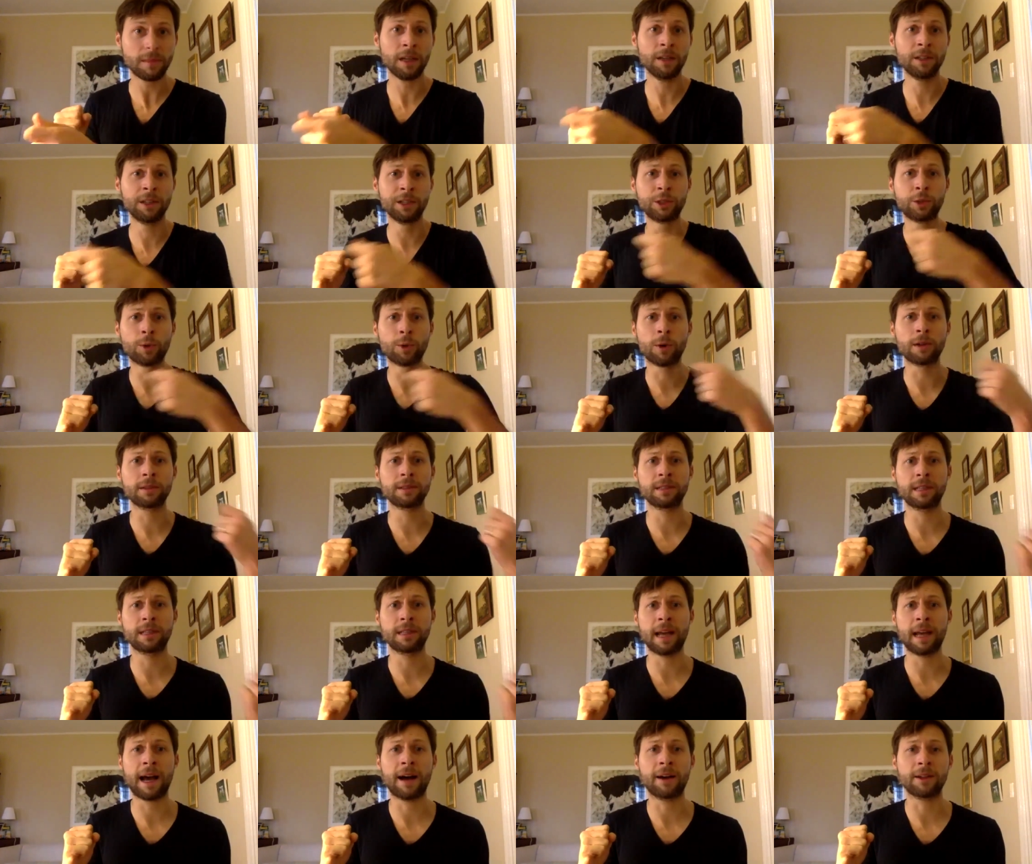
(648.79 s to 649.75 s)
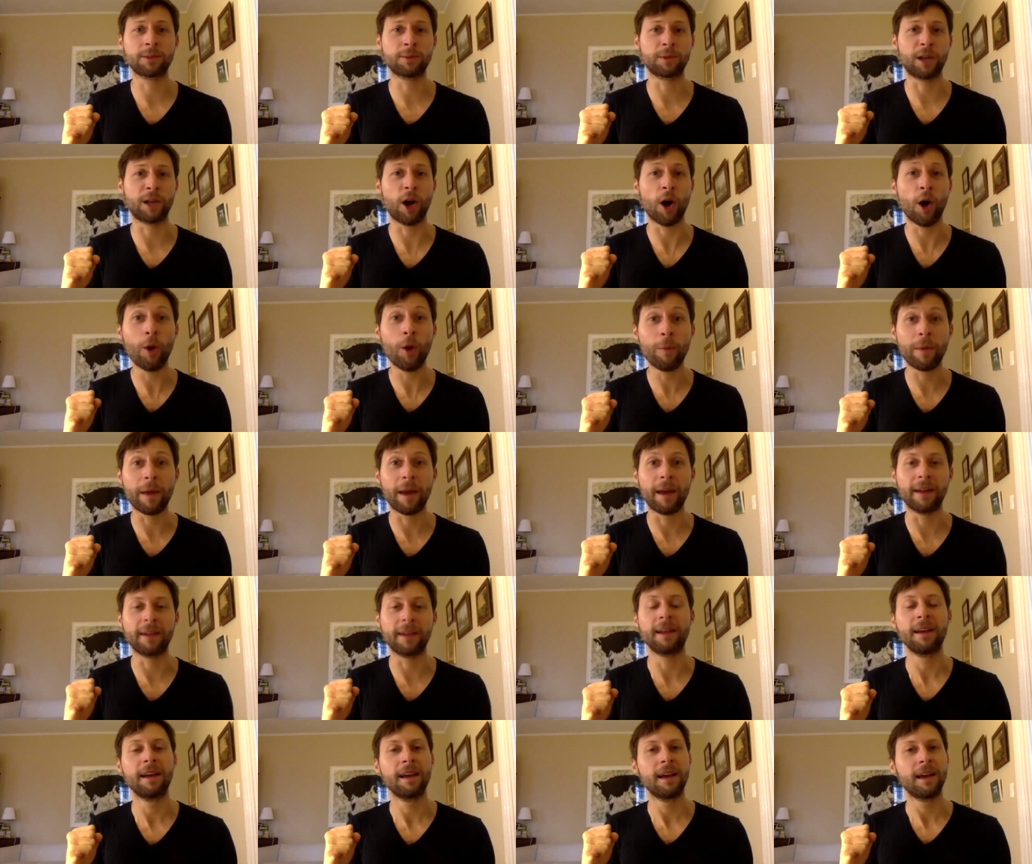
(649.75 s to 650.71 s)
the doors of the house would open,
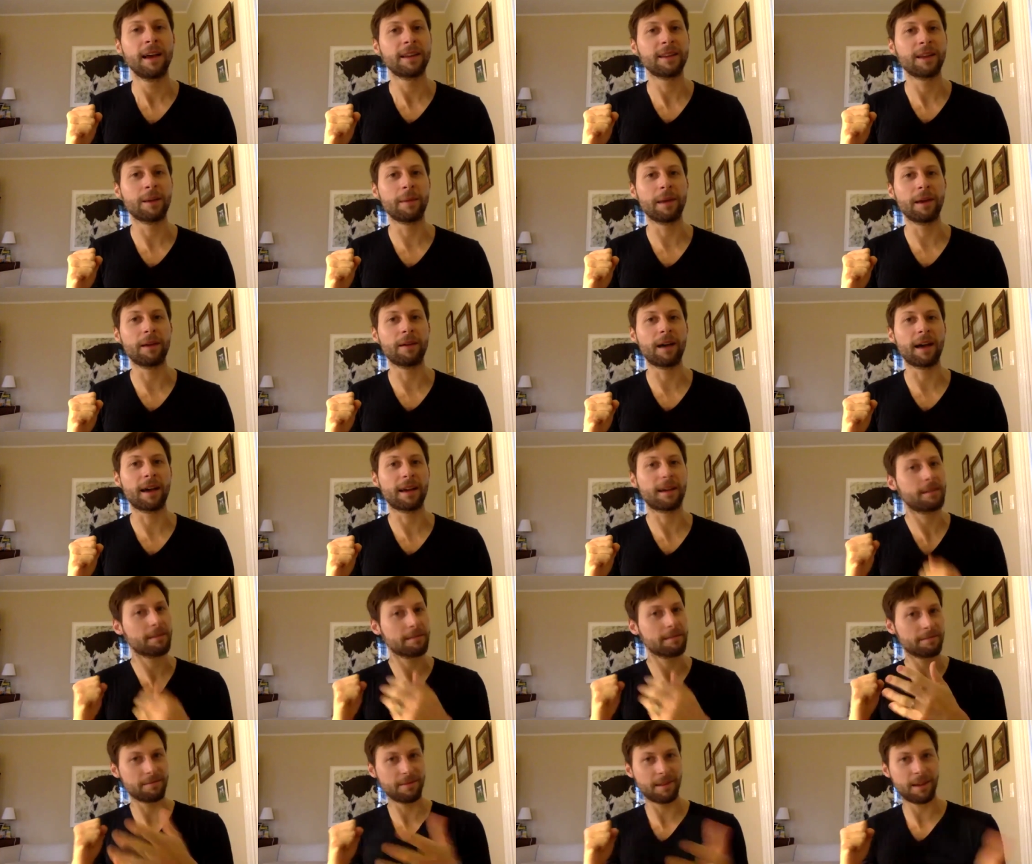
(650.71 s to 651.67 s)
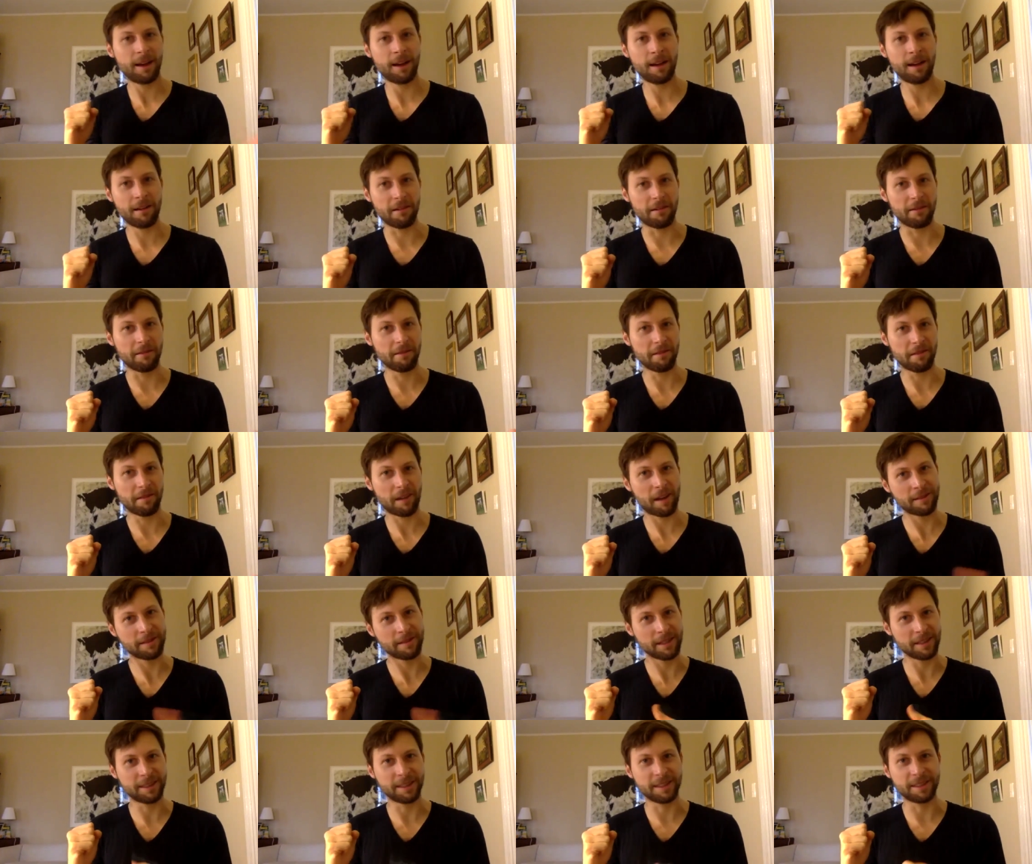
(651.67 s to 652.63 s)
and they'd be like, "Oh, uh,
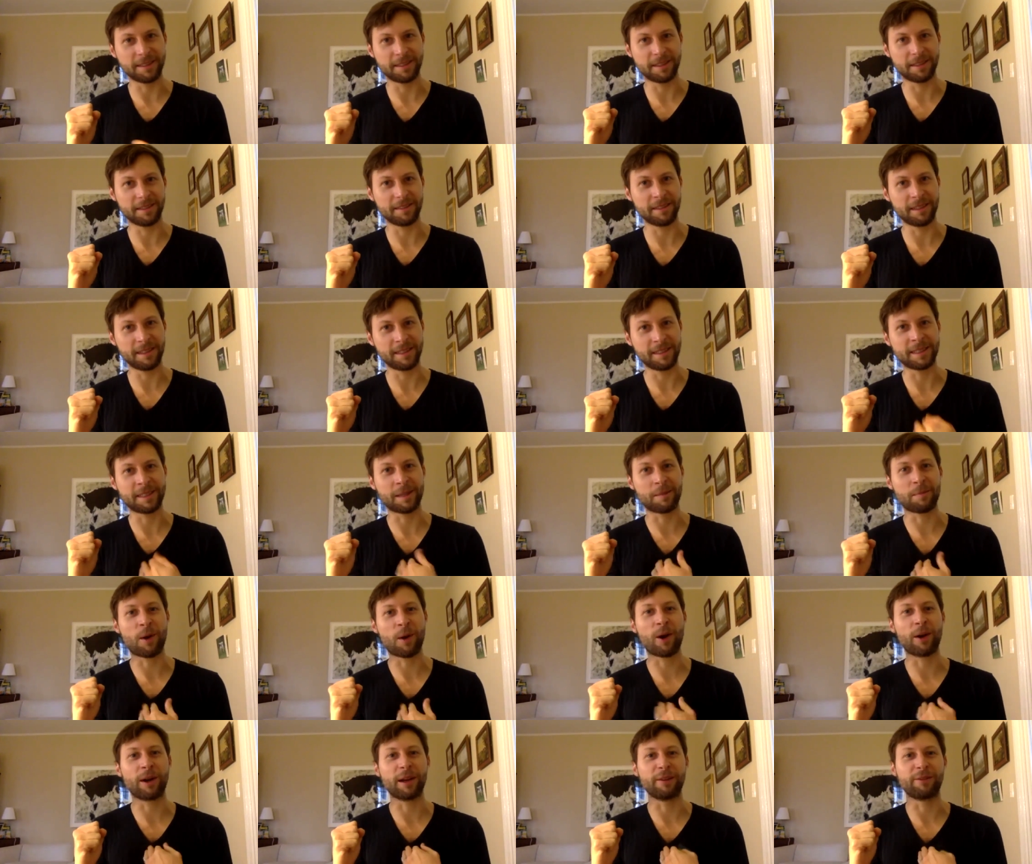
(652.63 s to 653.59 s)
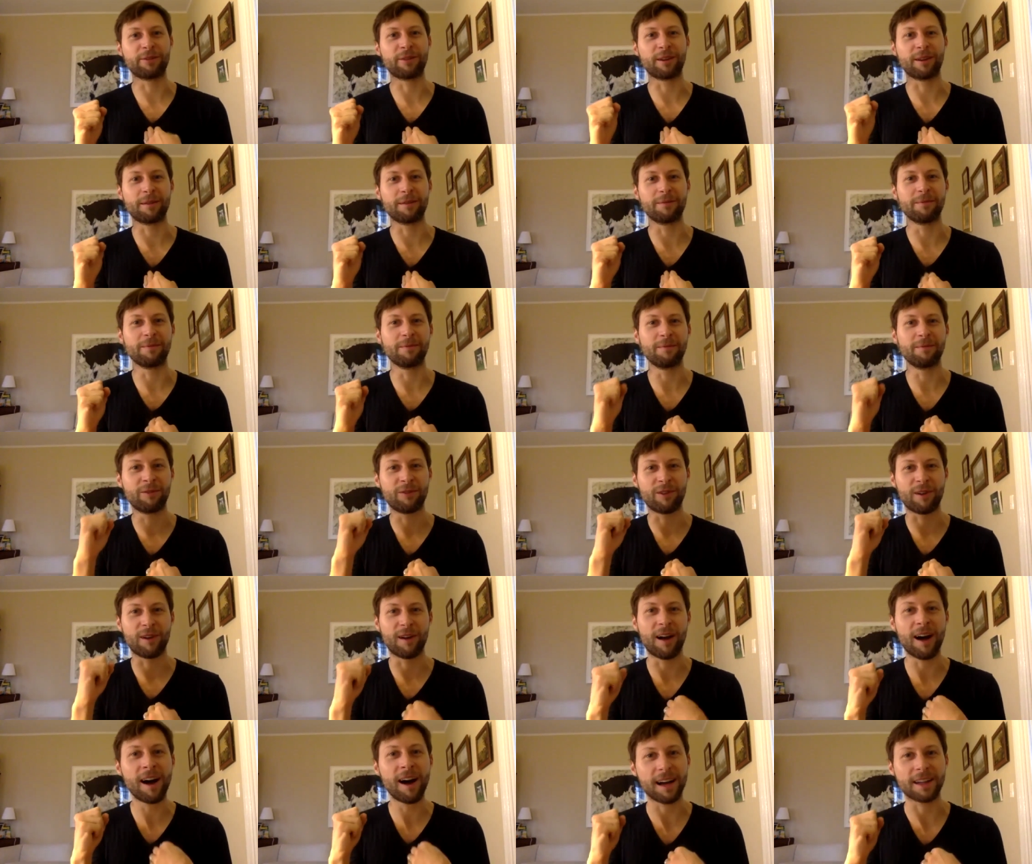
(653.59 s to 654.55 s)
this is this is a party for
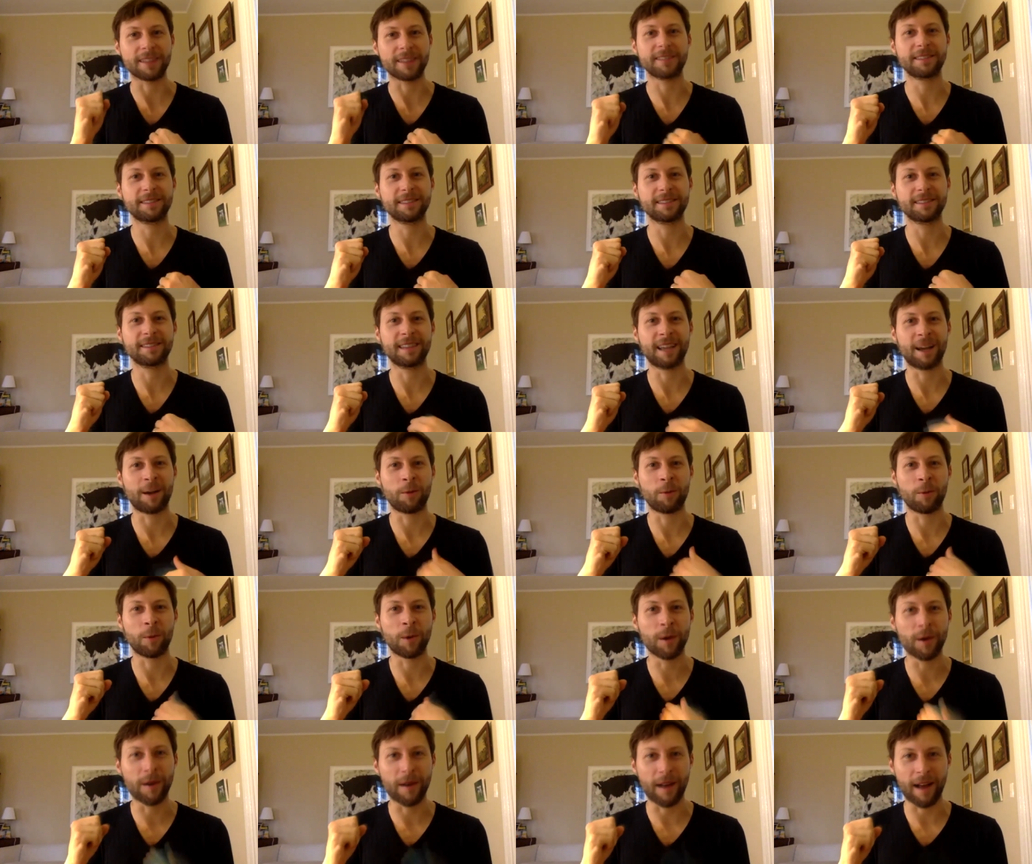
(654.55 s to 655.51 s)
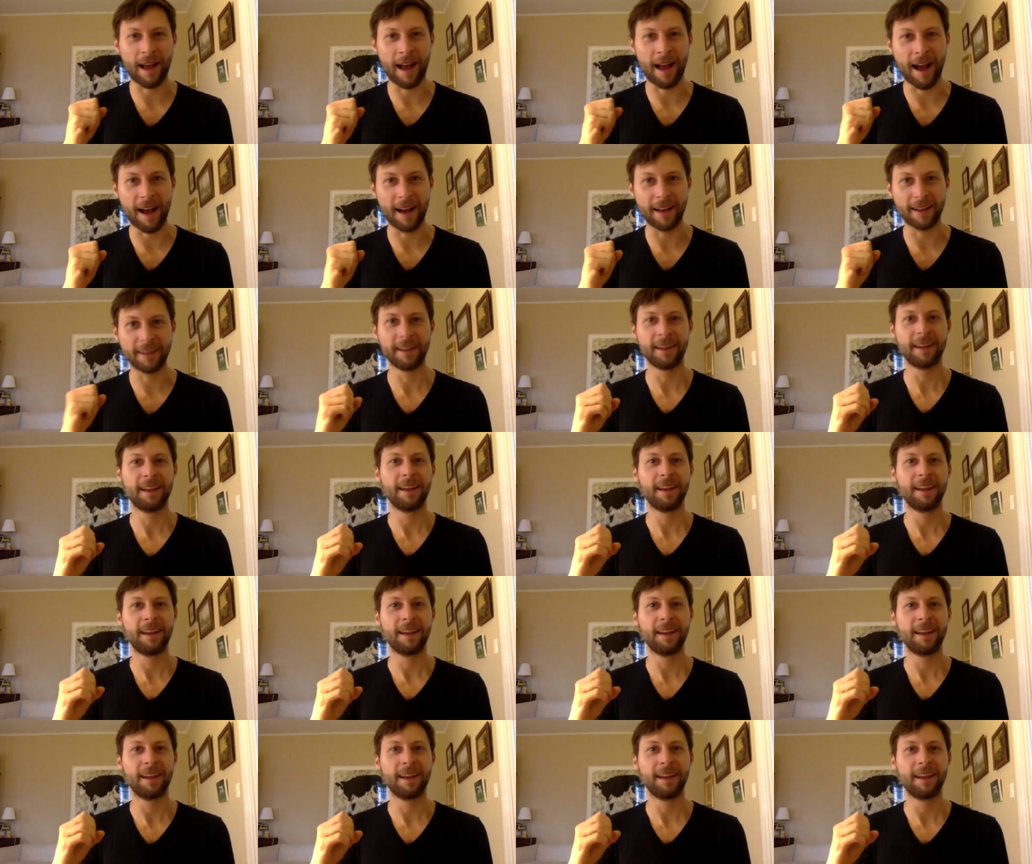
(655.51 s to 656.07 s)
for us that we're at."